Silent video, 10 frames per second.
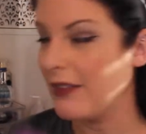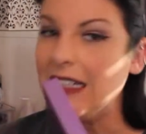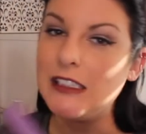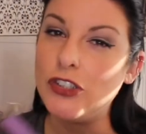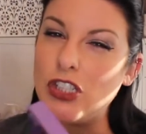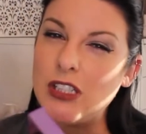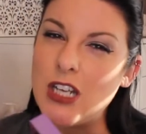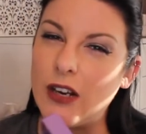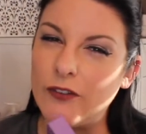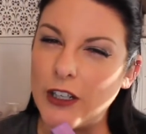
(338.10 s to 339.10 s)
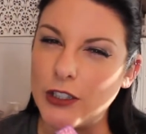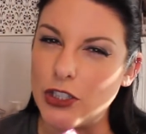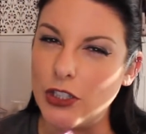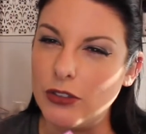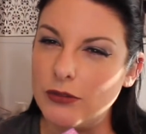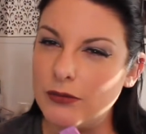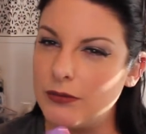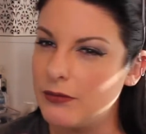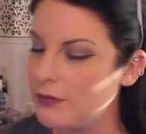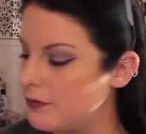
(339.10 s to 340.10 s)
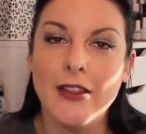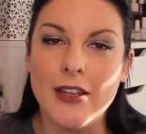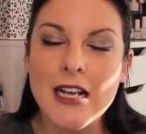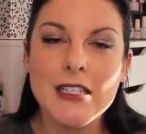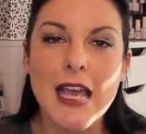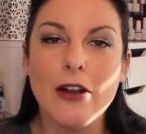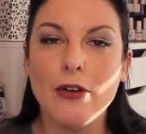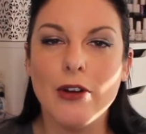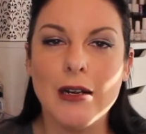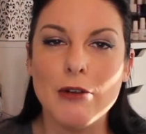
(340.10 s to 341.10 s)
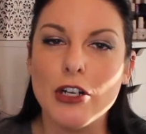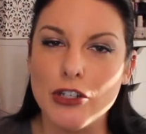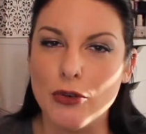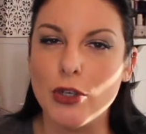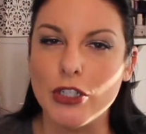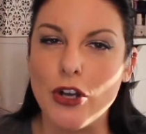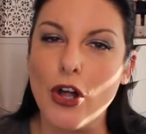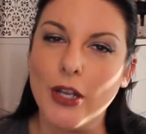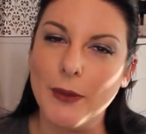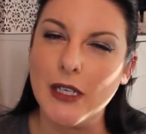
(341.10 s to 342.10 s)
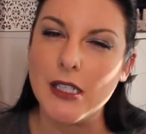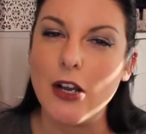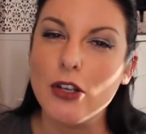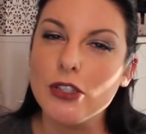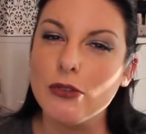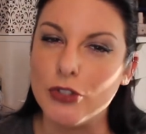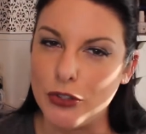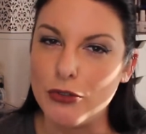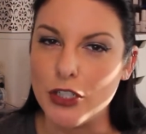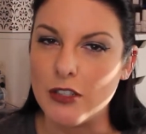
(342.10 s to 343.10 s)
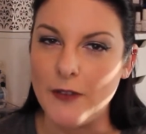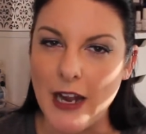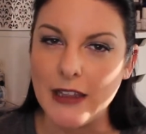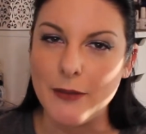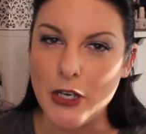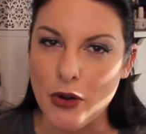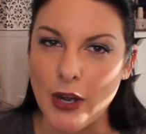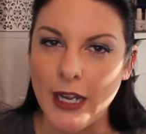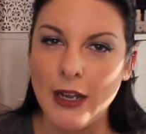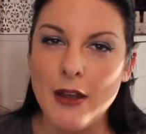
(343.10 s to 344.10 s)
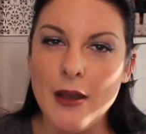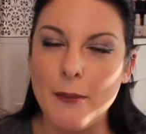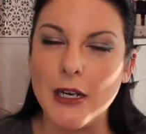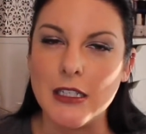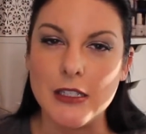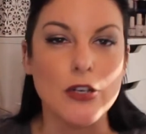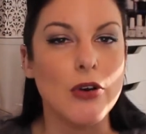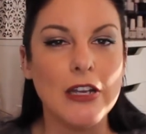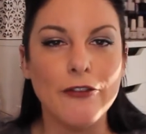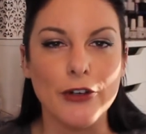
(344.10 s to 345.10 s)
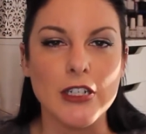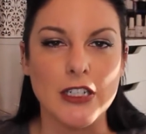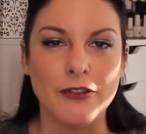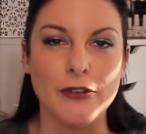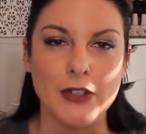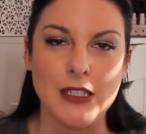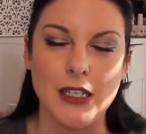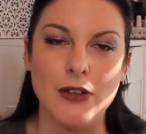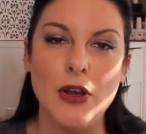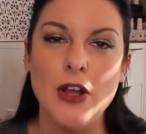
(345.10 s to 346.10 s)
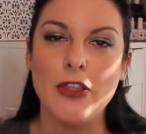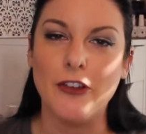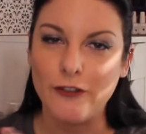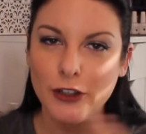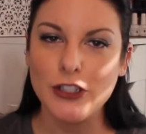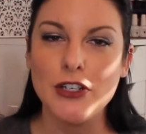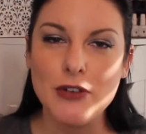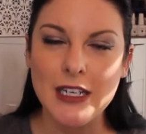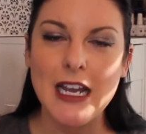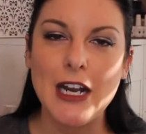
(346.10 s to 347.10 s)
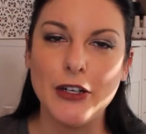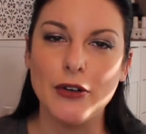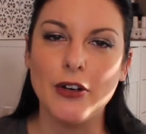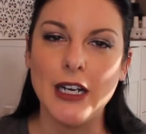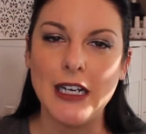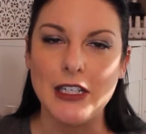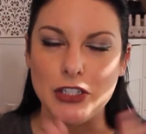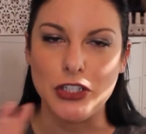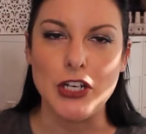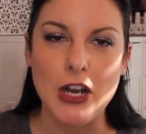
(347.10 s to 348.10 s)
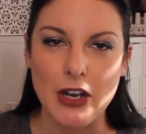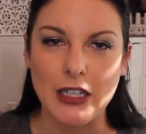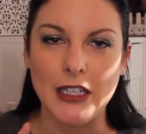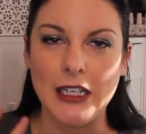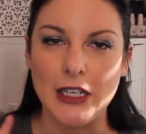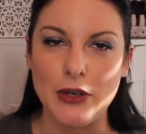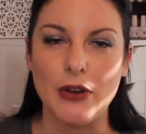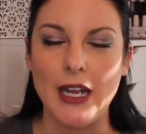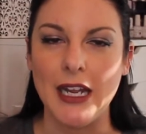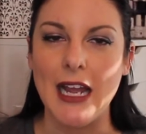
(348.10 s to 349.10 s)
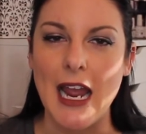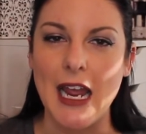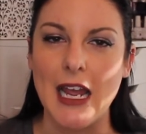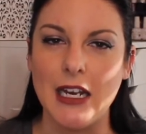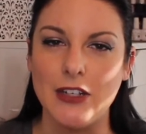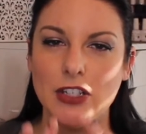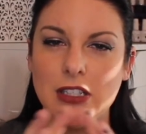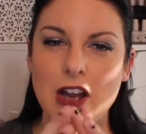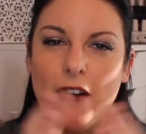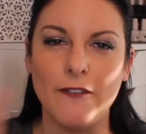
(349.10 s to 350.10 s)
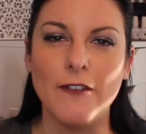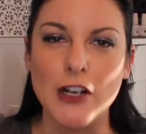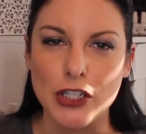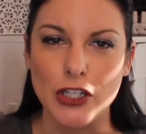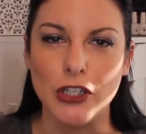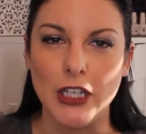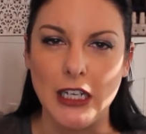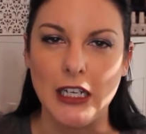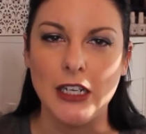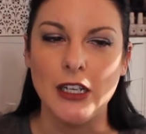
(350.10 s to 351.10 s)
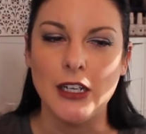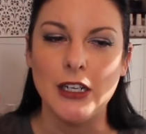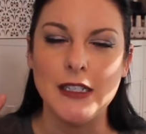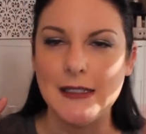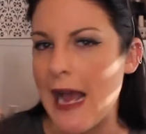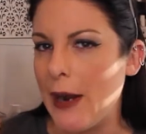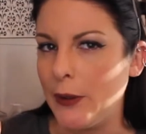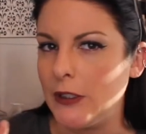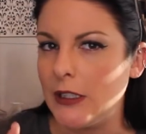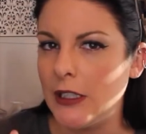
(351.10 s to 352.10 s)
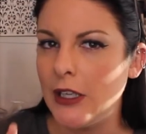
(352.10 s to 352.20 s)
It's just not functional. The next category, I'm not sure what to call it because I also do just find them annoying, but it's annoying for a different reason. The first annoying category is generically annoying and just not functionally sound.